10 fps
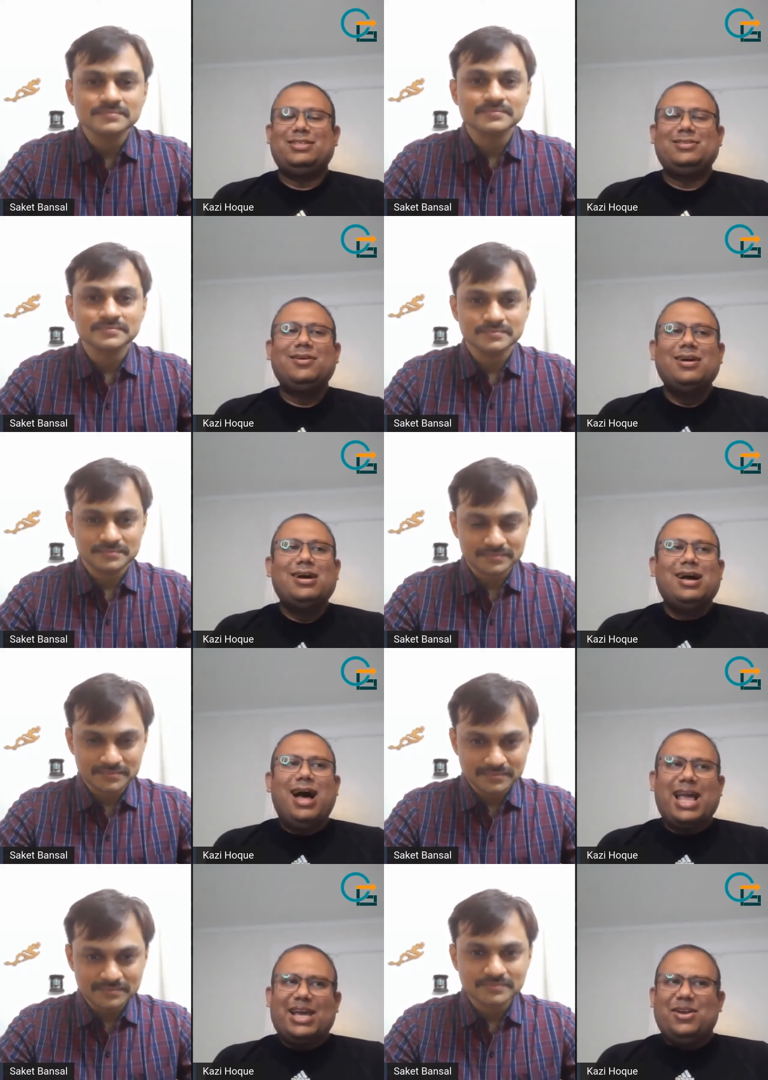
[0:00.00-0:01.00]
Speaker 1: So
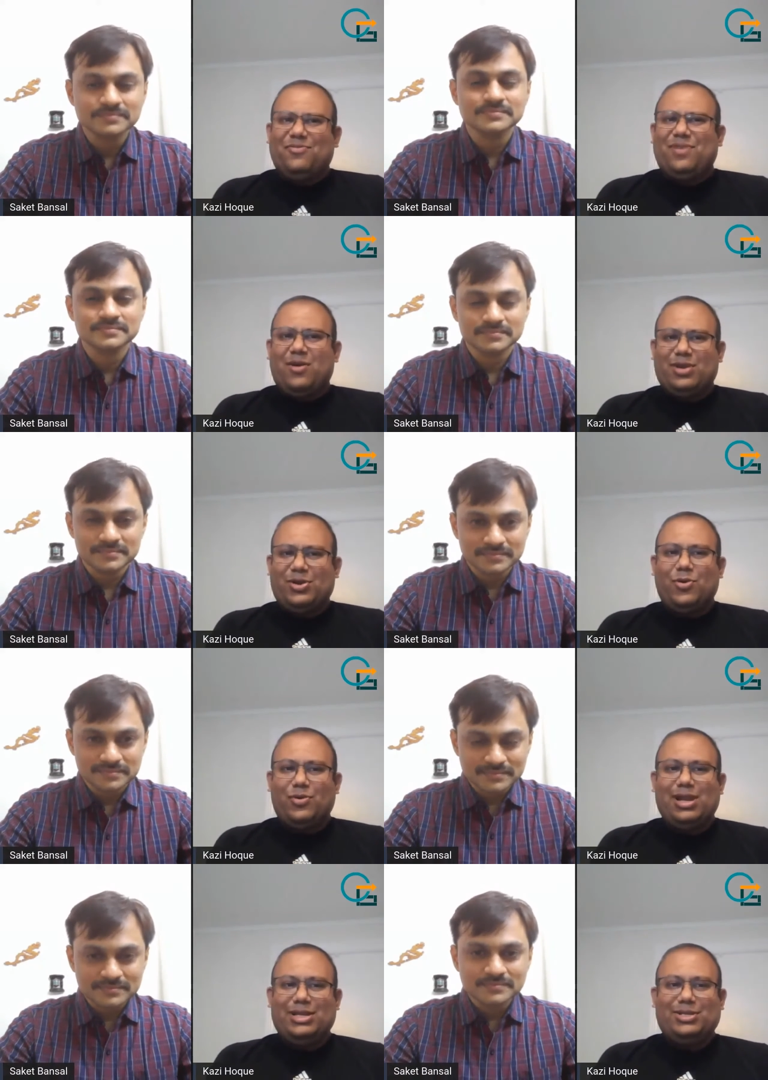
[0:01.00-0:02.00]
I kind of found a
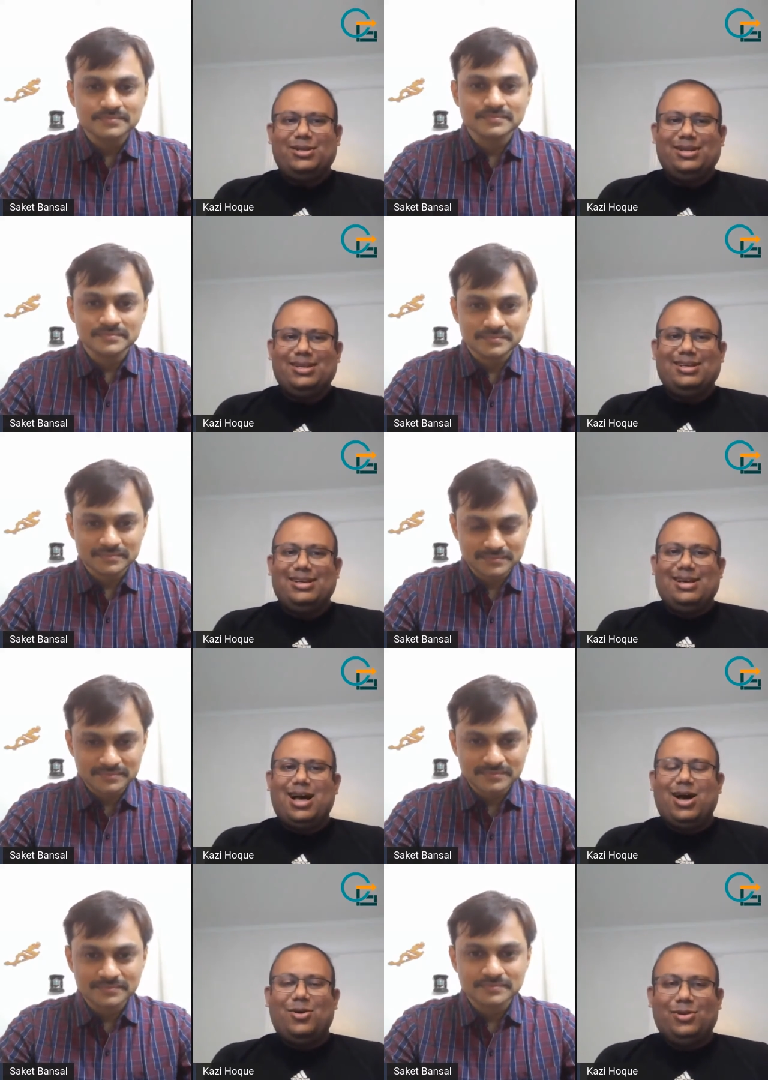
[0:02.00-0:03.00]
correlation,
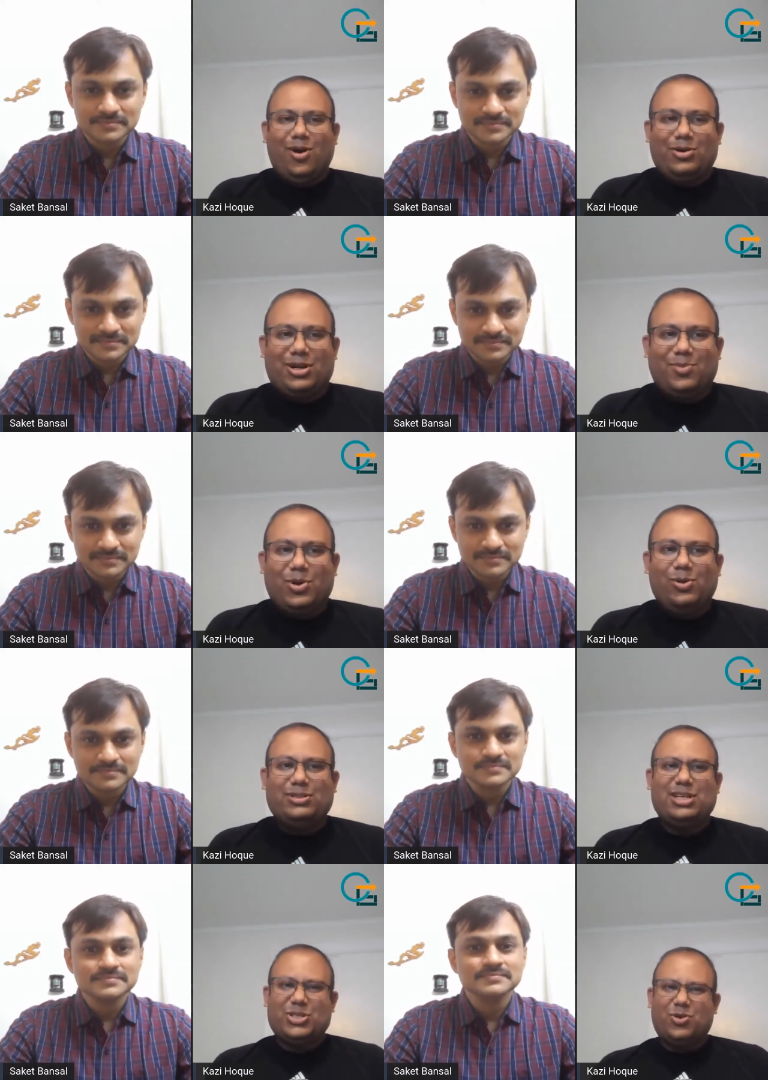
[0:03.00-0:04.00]
uh, with long-term
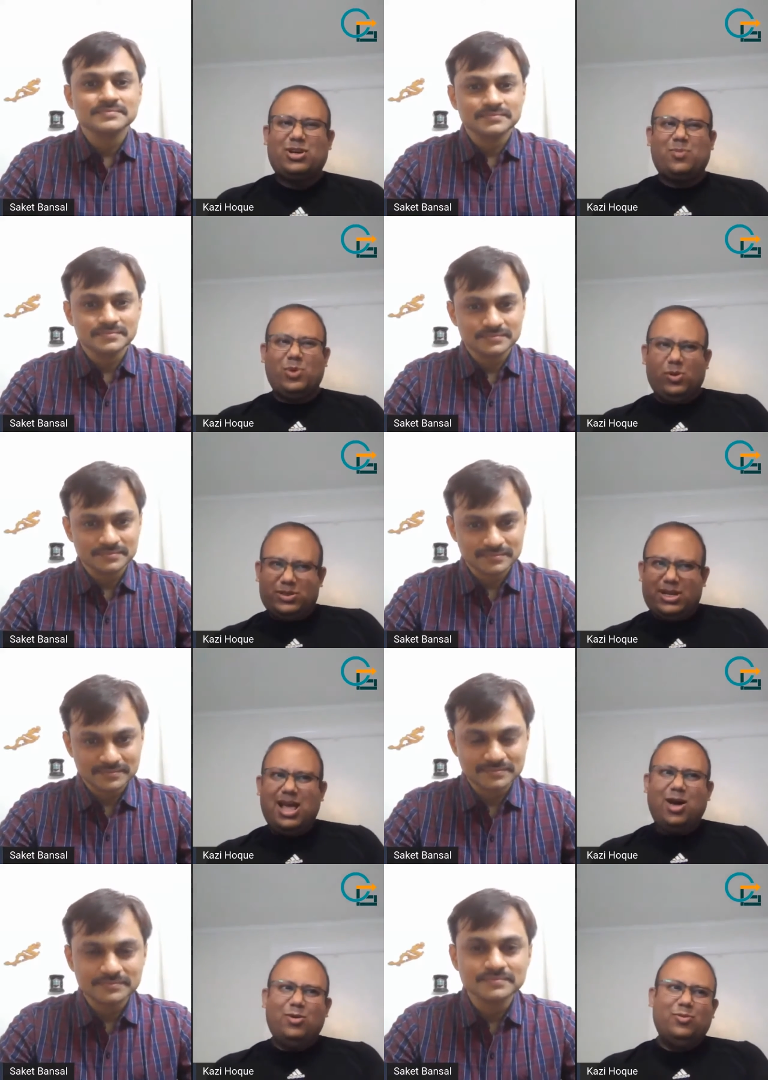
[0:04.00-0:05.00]
goals and short-term goals and
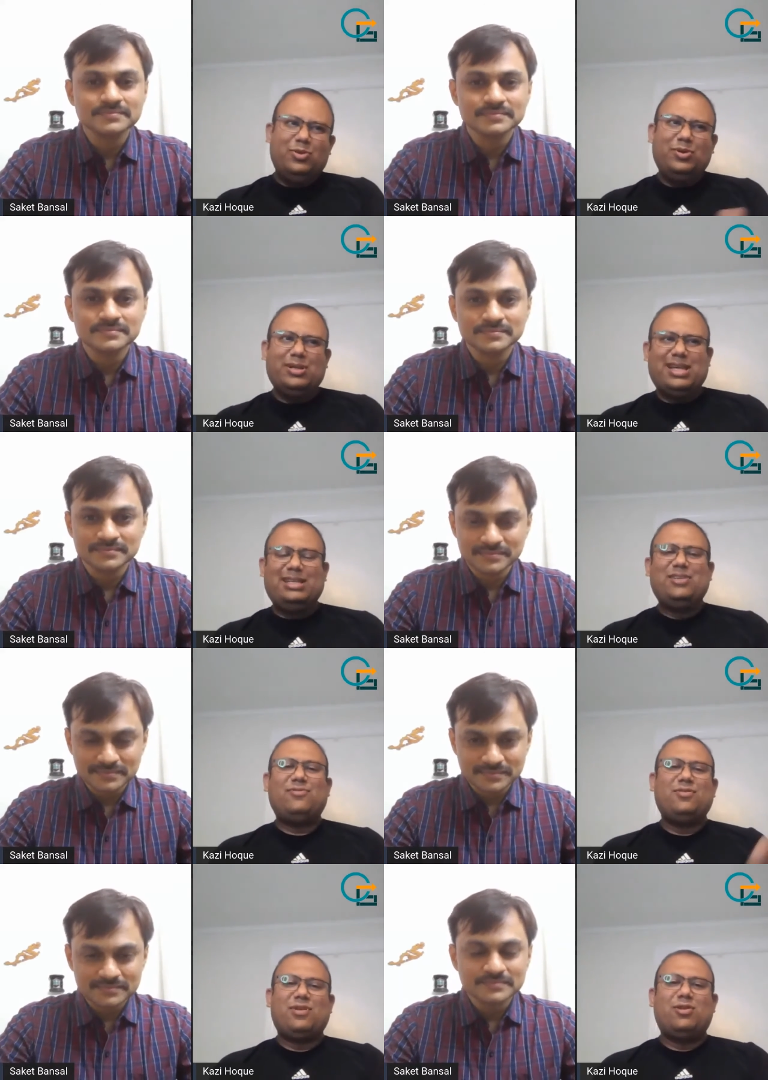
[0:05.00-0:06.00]
how you can take
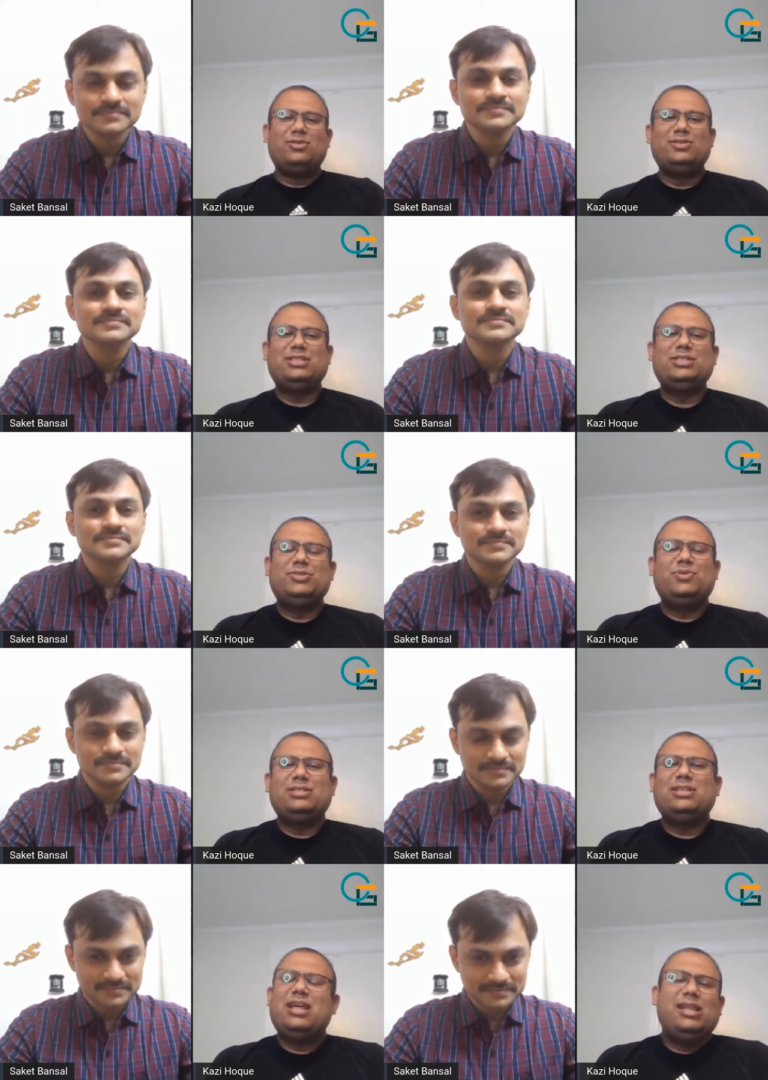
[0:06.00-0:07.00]
different routes switching towards
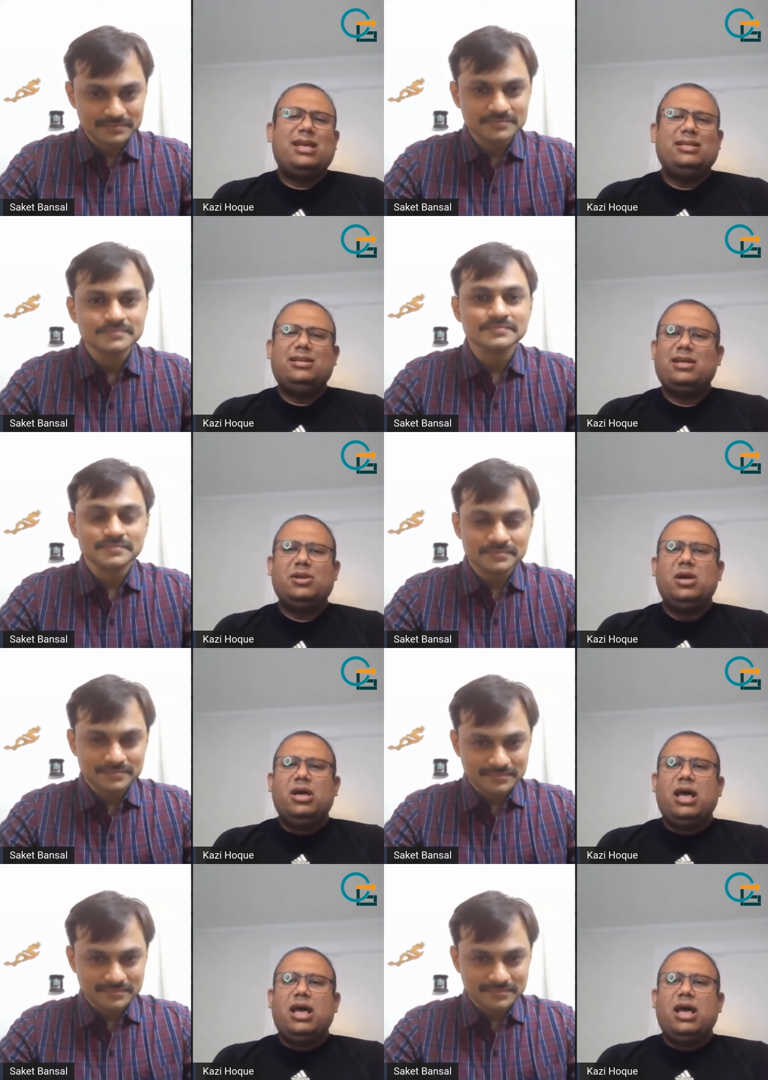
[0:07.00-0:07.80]
it. I liked it, and